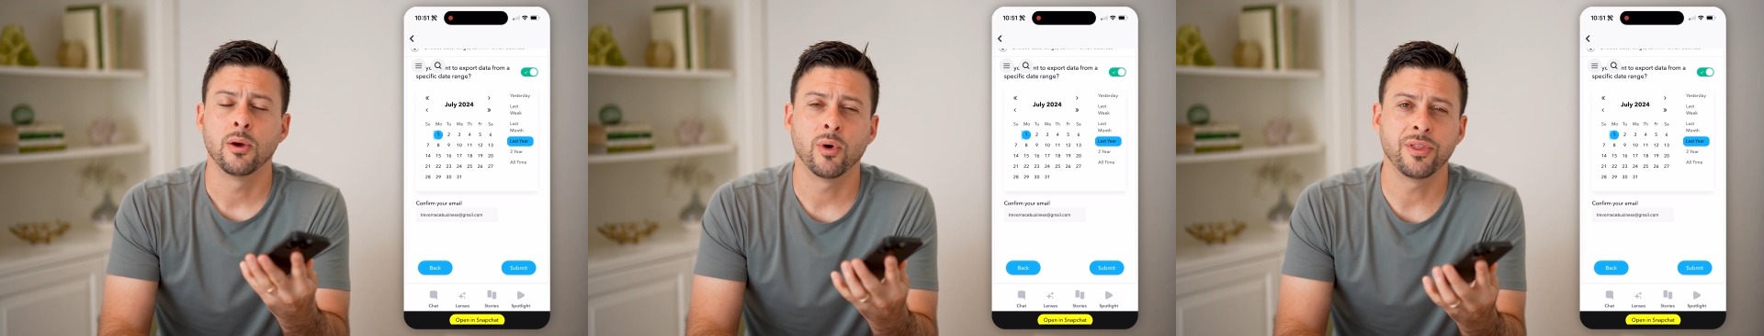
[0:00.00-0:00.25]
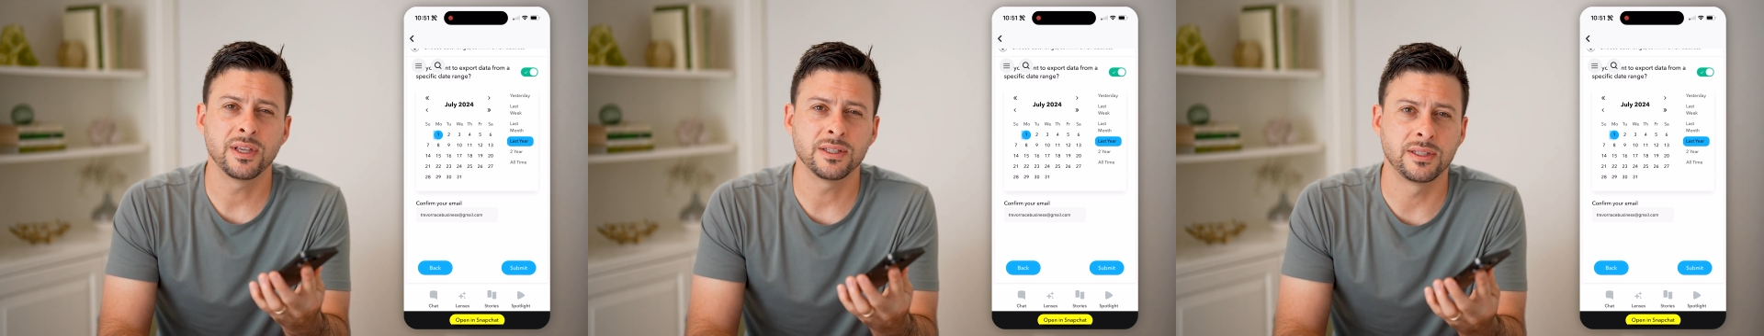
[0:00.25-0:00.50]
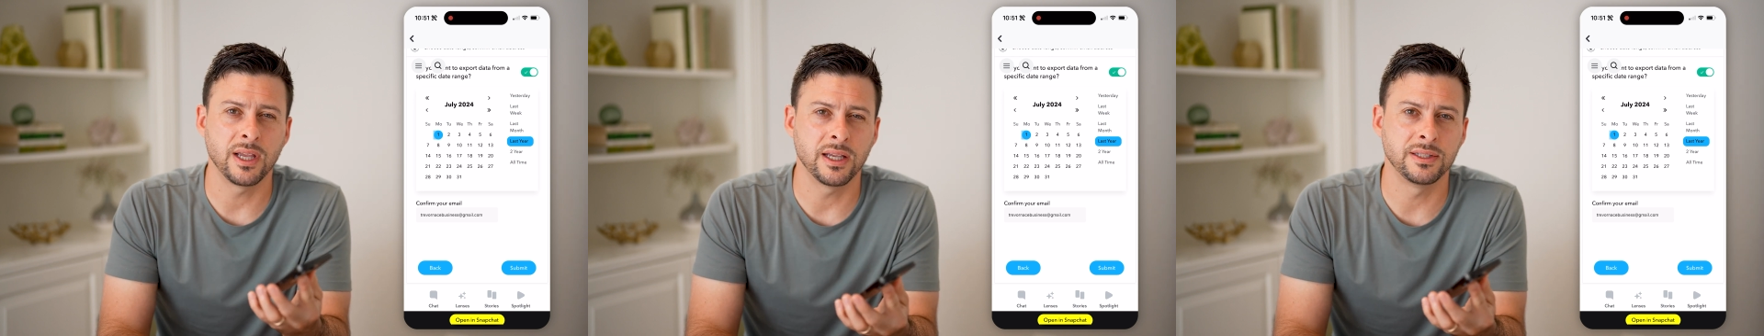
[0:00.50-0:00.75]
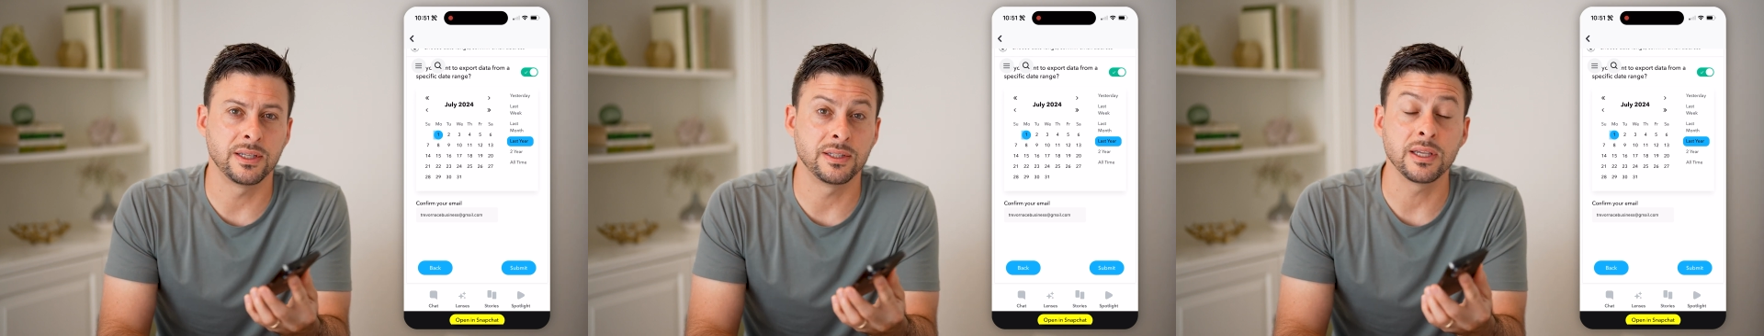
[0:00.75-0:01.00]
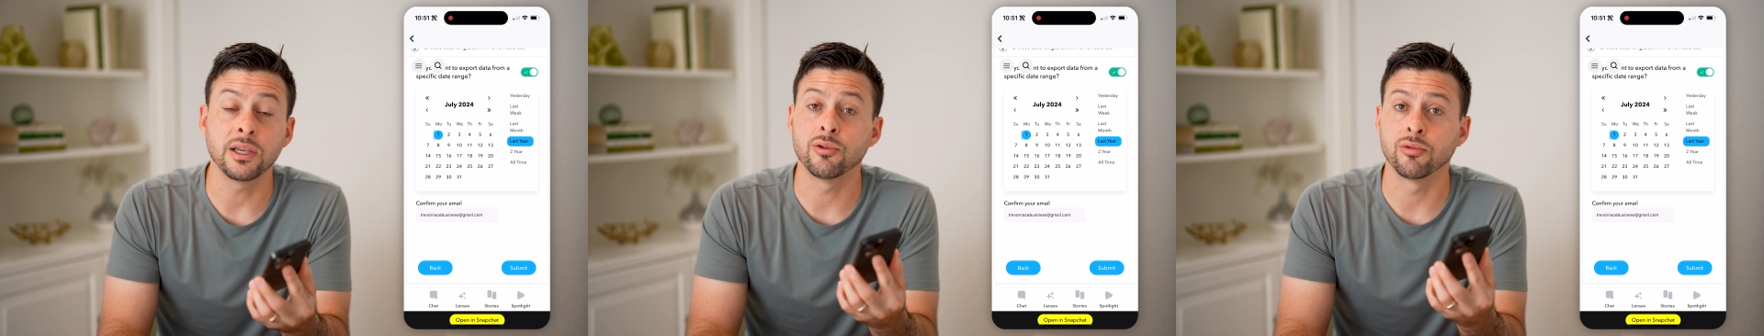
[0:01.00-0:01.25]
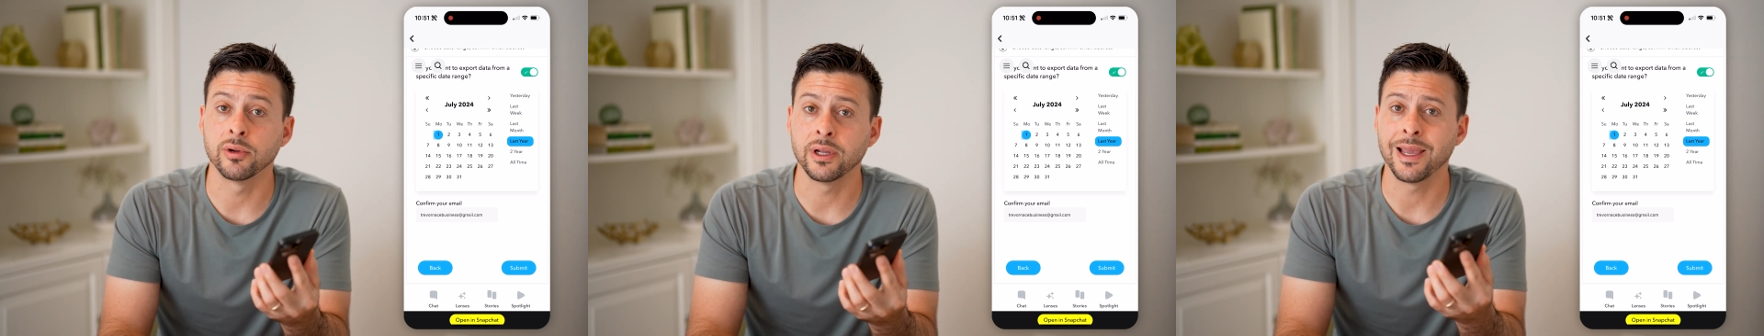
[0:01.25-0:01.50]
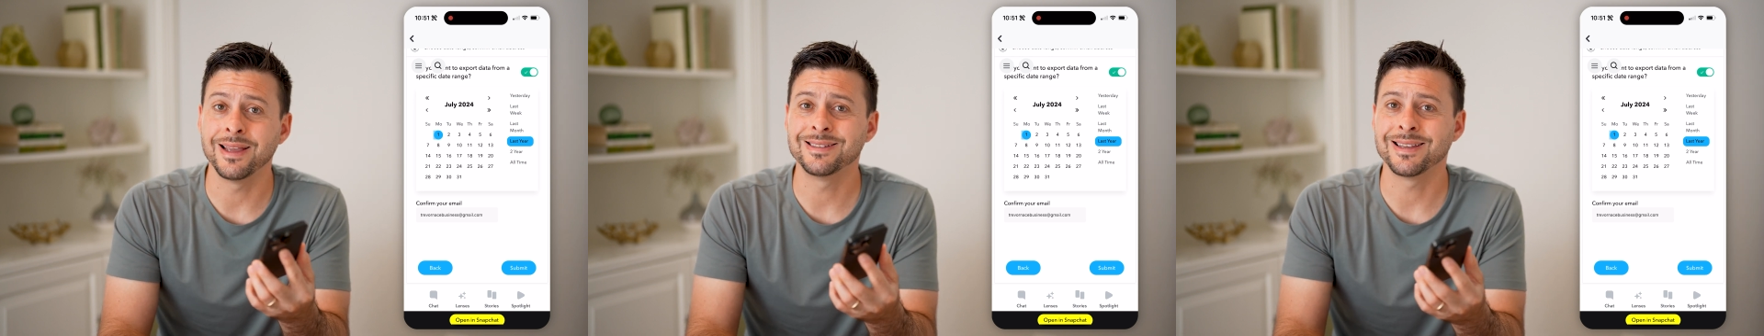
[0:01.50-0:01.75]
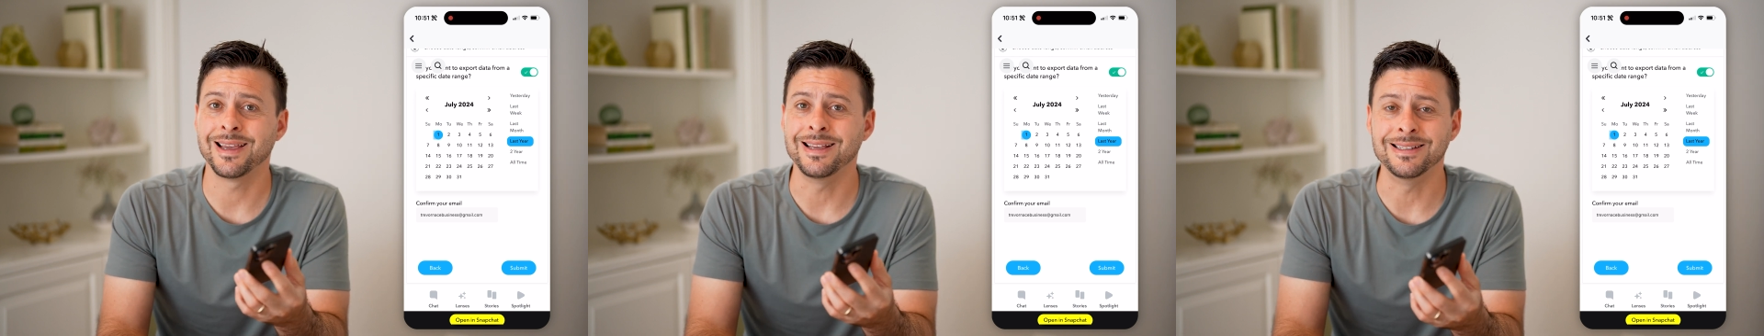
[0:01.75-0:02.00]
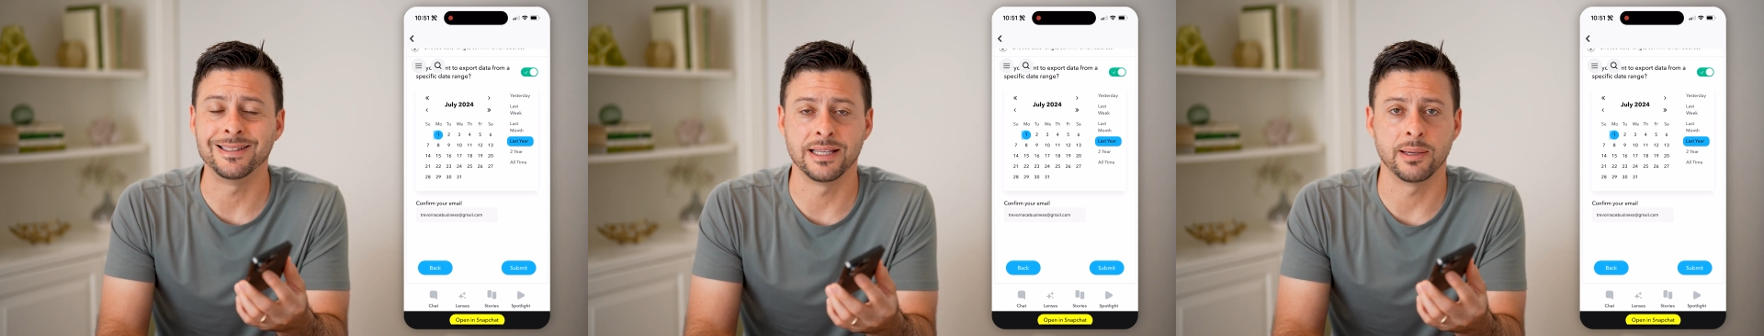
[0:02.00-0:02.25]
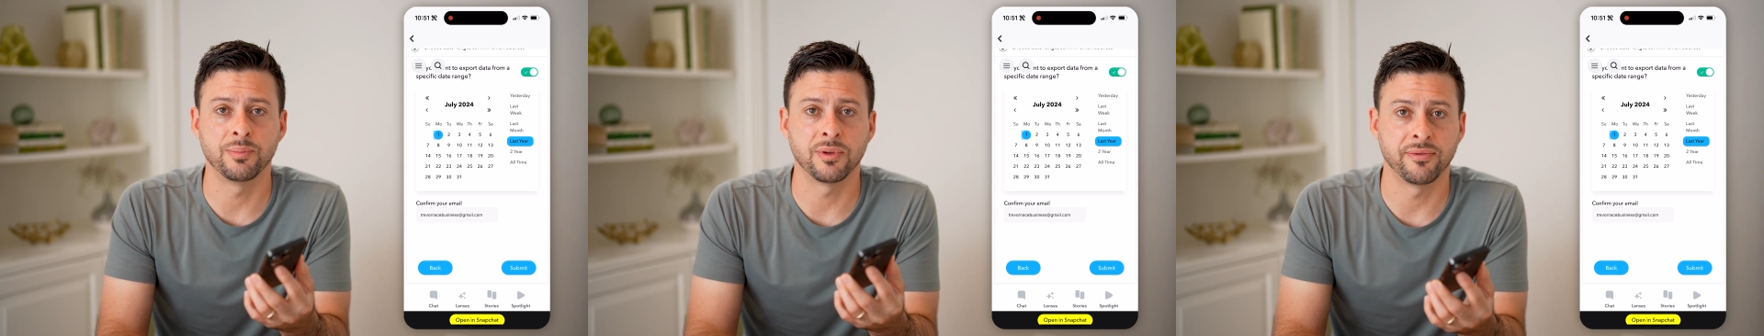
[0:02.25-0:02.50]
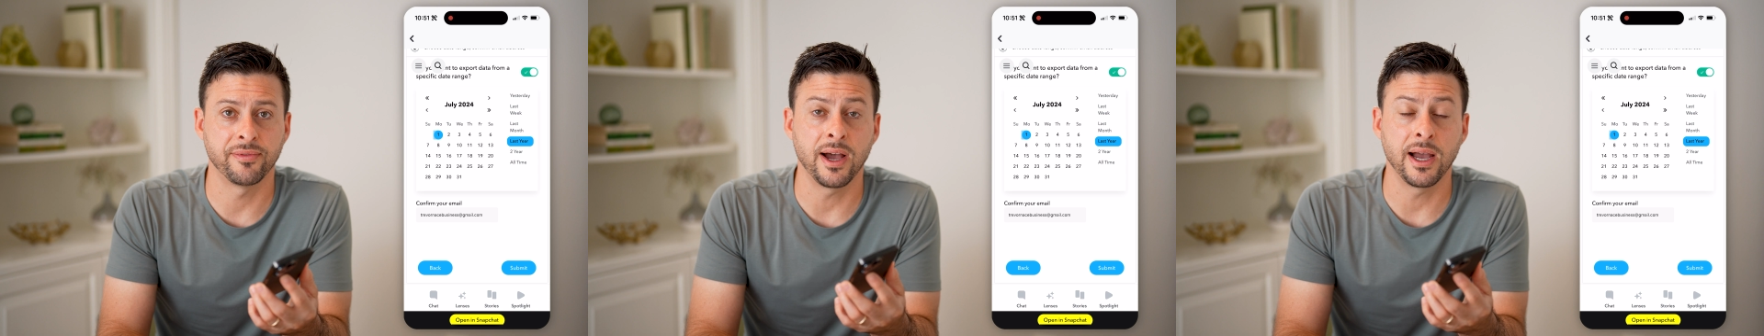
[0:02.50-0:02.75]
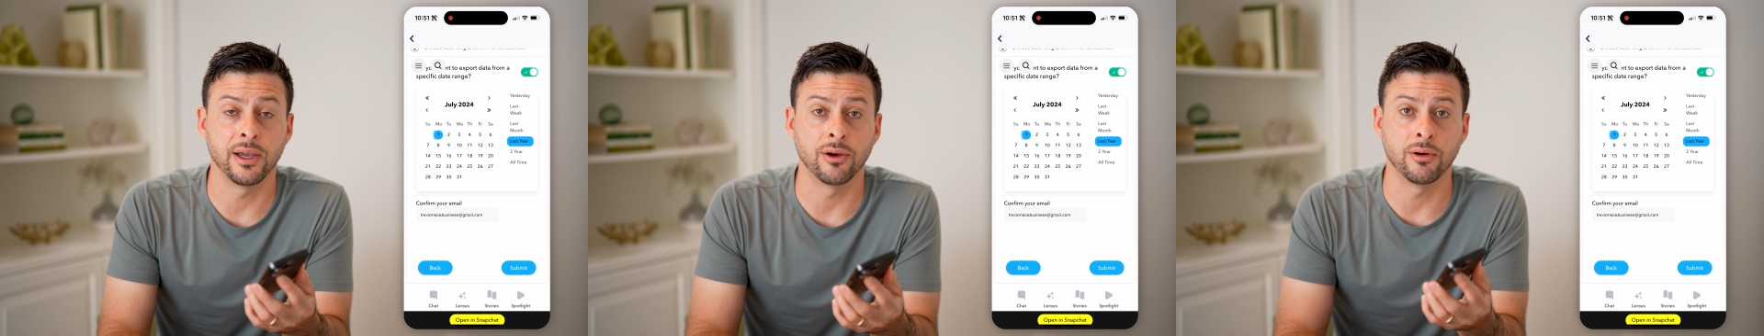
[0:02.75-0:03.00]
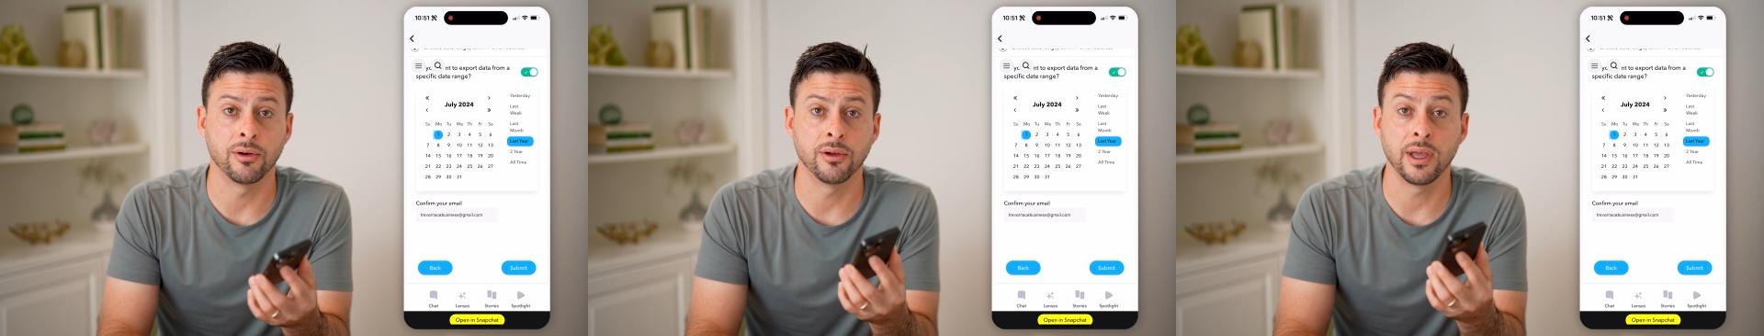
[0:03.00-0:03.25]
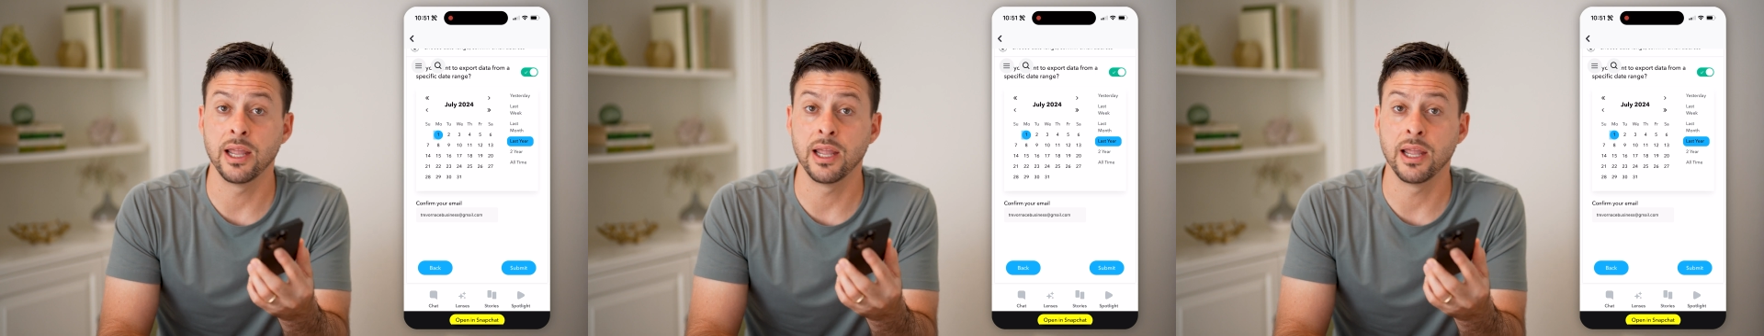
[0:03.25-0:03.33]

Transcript: What this does is it creates a zipped file